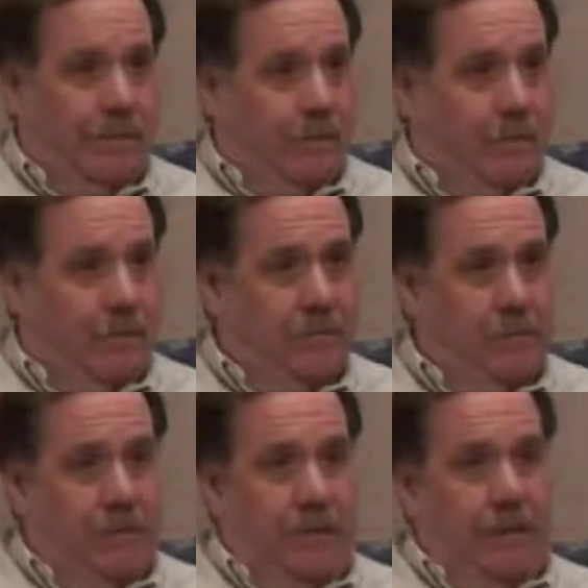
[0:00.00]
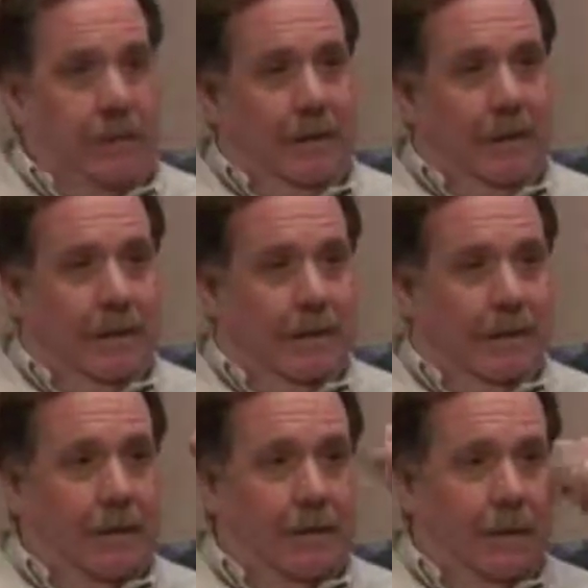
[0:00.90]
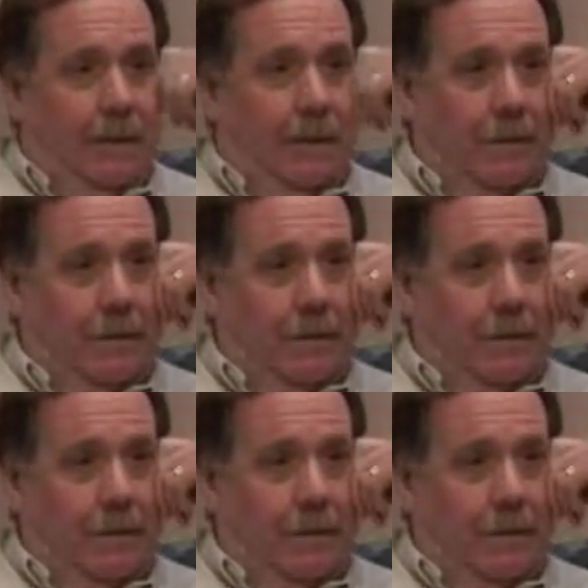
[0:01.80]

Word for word: because he didn't get his way.